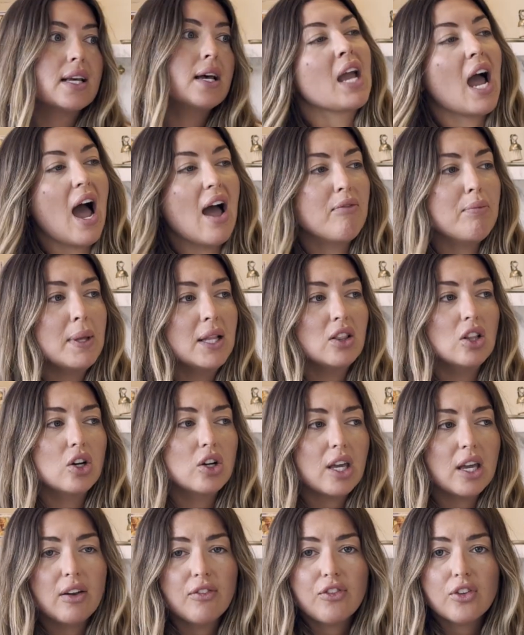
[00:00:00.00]
I've been
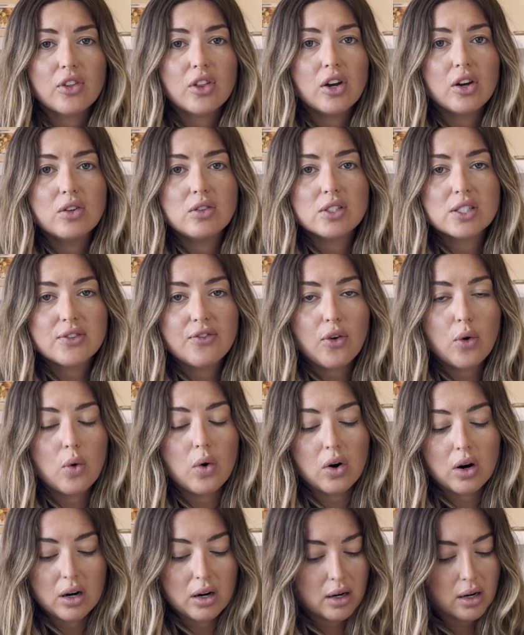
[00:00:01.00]
looking for those
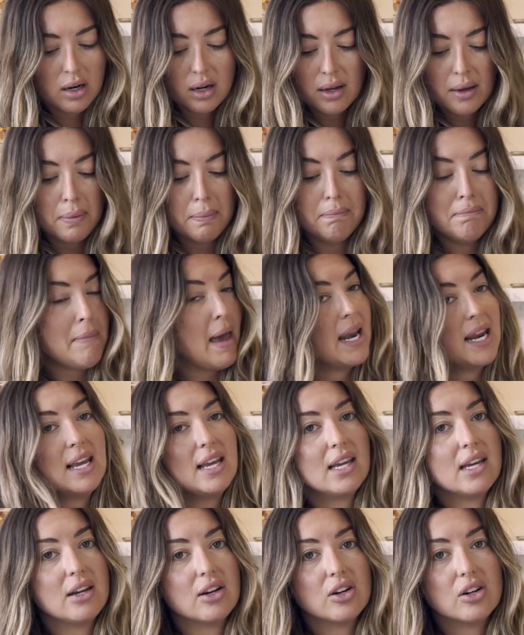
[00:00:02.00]
for many
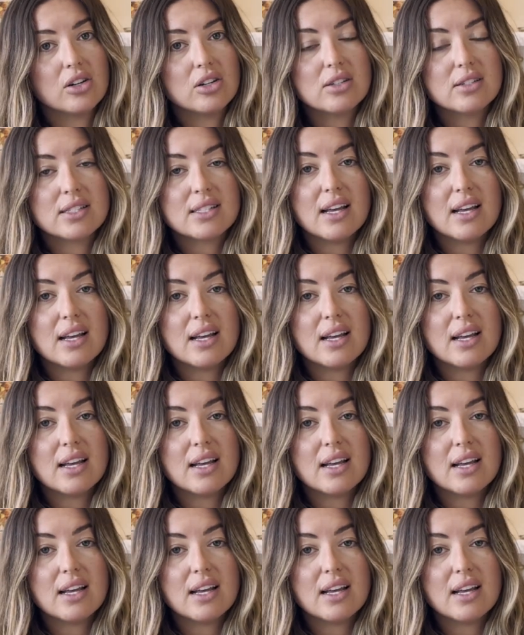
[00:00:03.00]
years,